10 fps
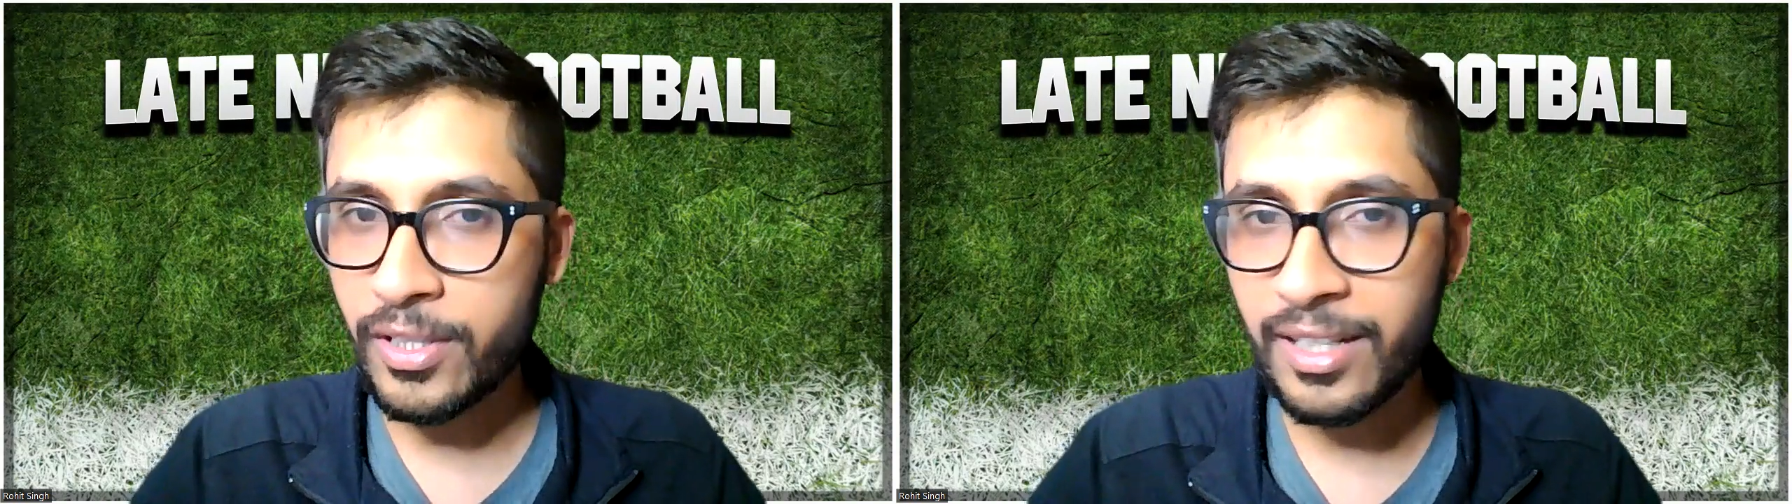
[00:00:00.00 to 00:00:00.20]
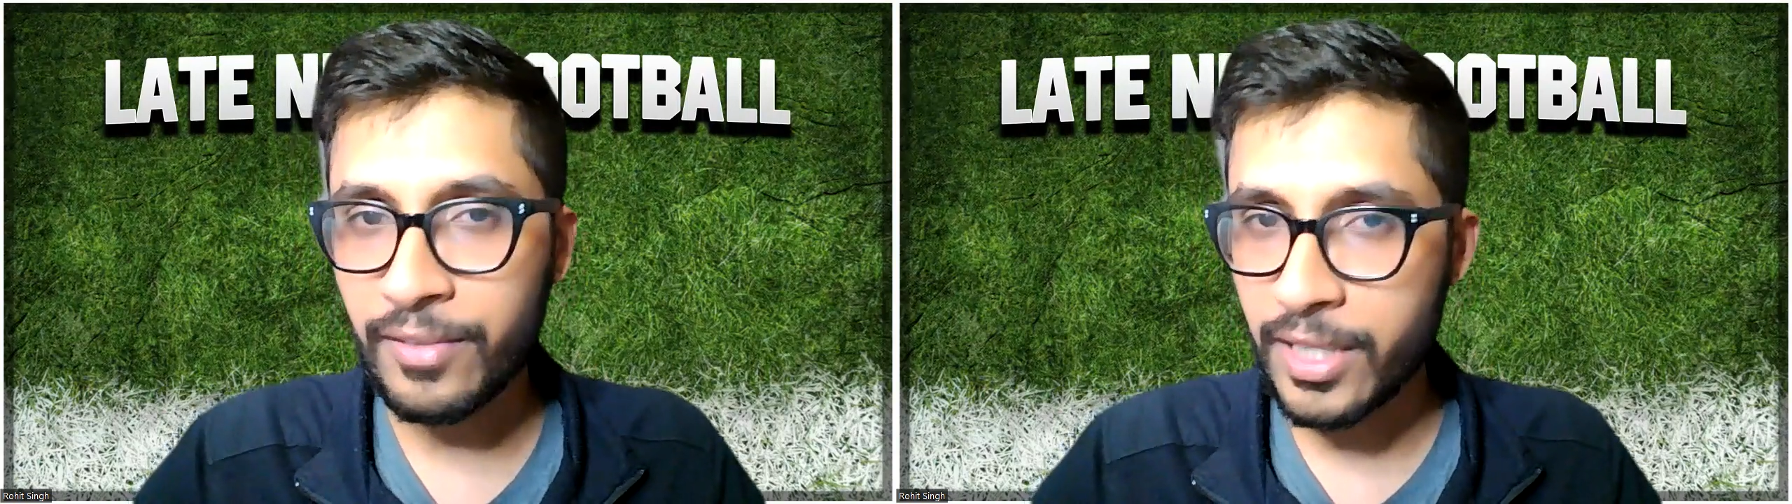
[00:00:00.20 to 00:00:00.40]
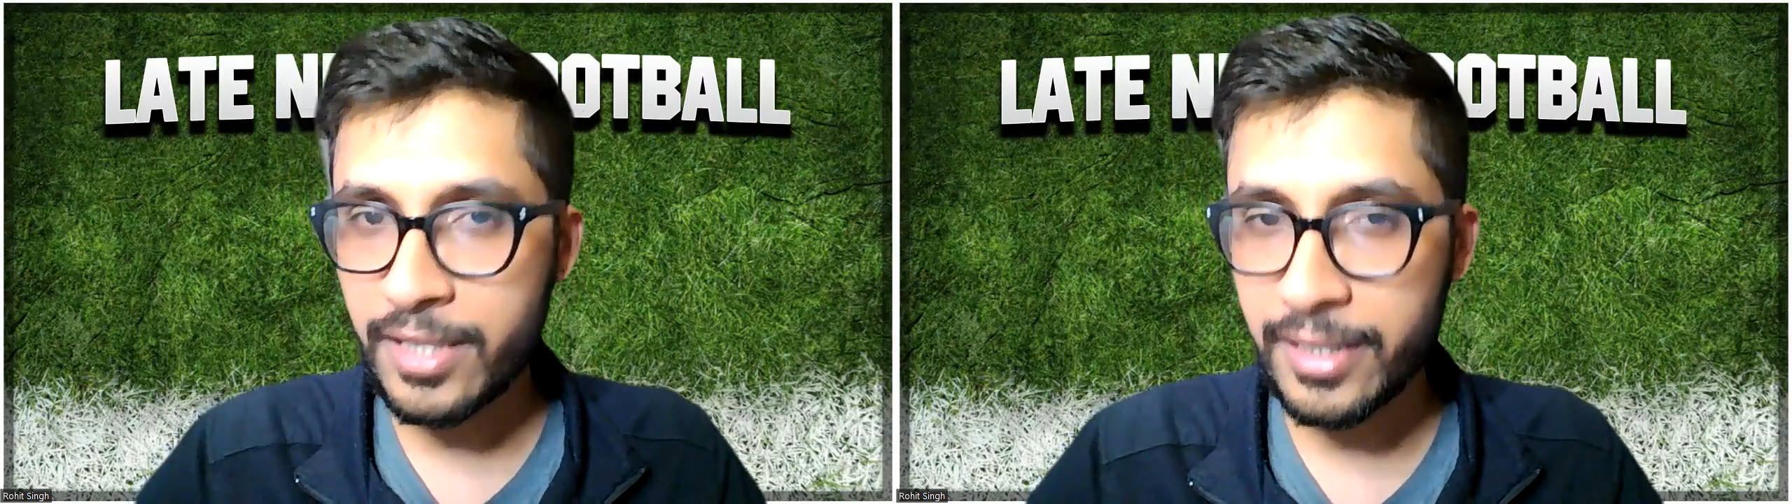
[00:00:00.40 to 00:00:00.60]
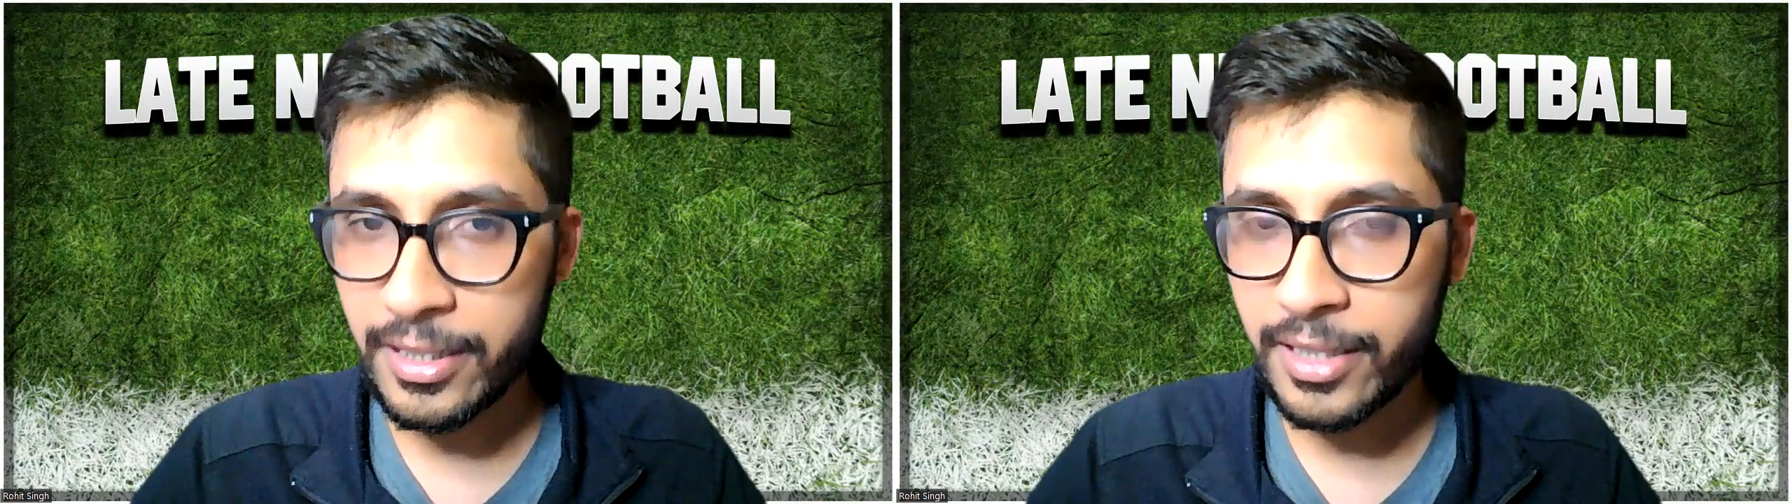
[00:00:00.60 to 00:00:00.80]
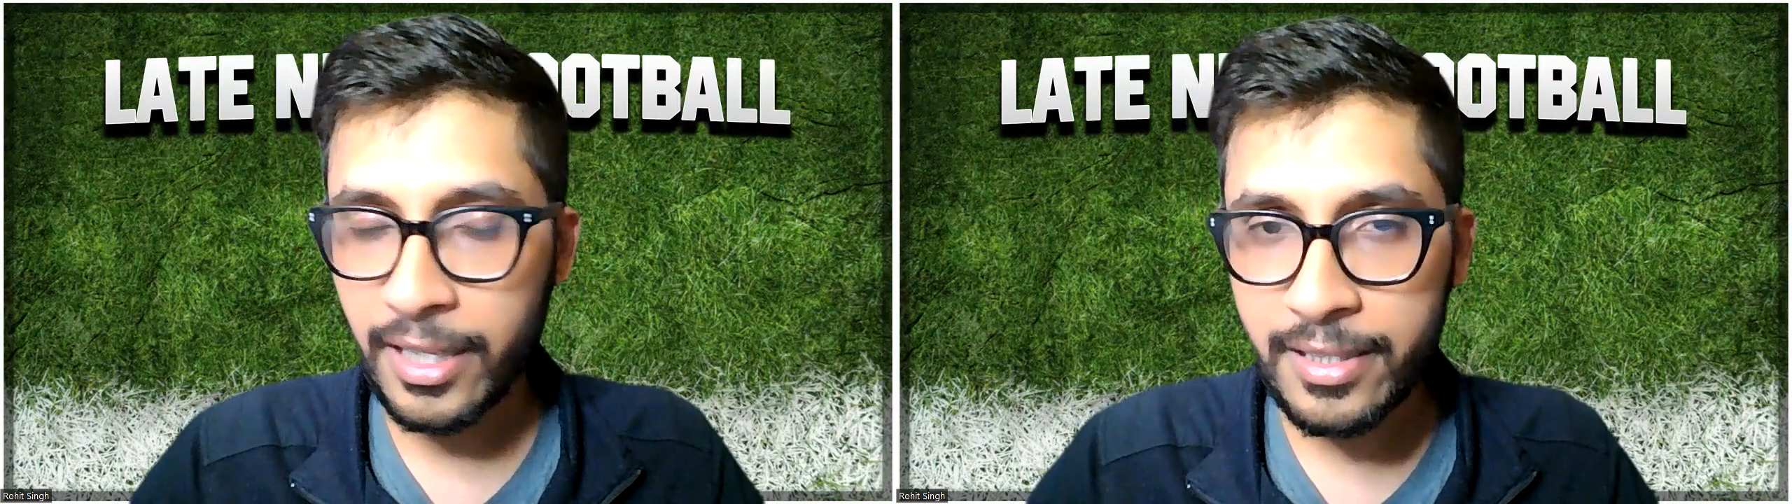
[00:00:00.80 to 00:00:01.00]
didn't have chances, they had
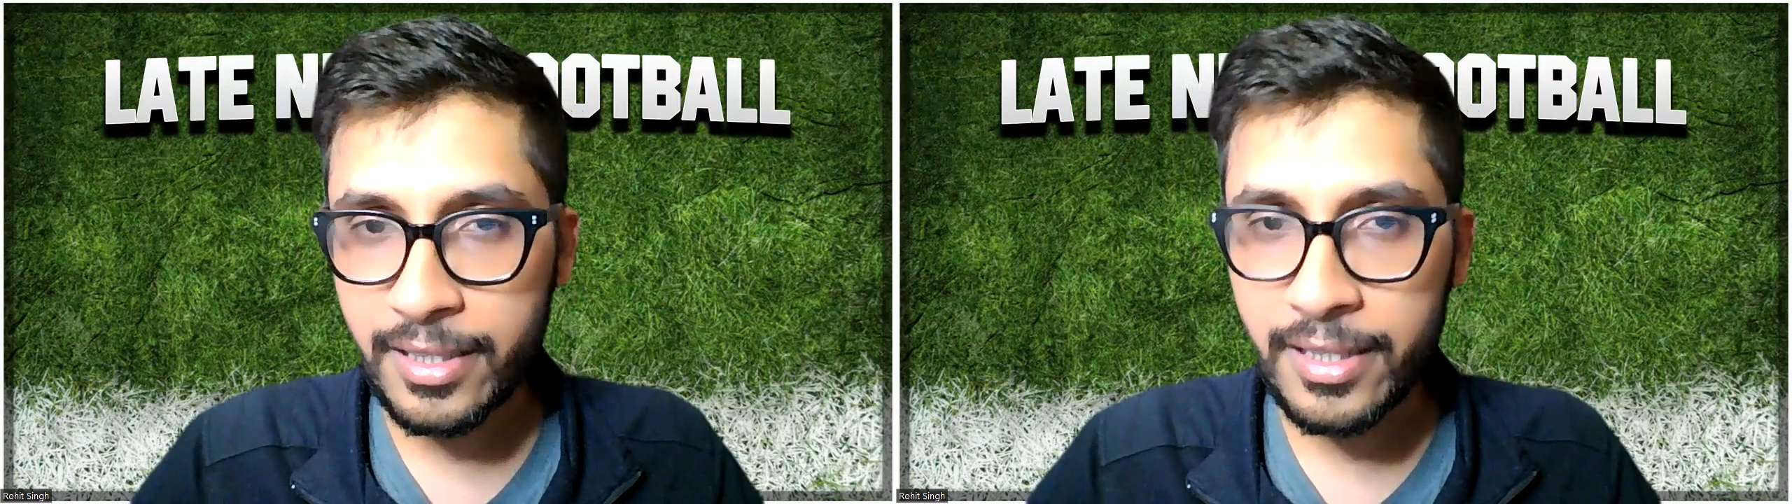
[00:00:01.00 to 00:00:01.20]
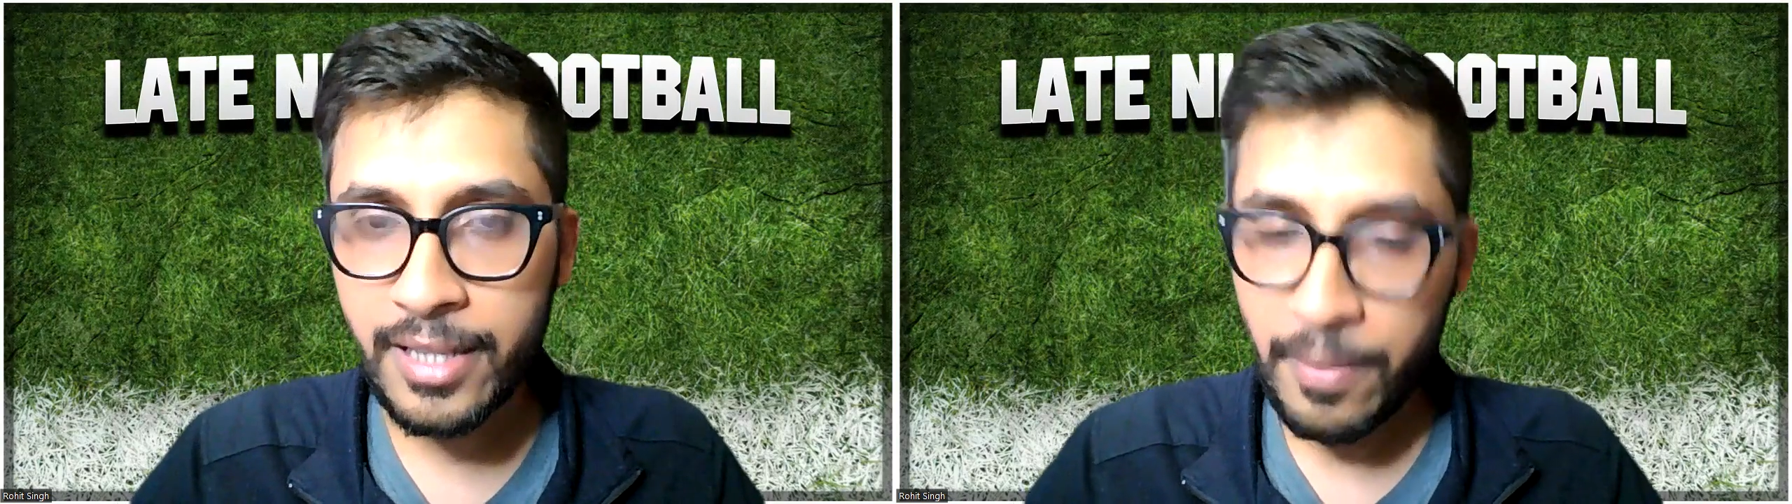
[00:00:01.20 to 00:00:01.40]
chances.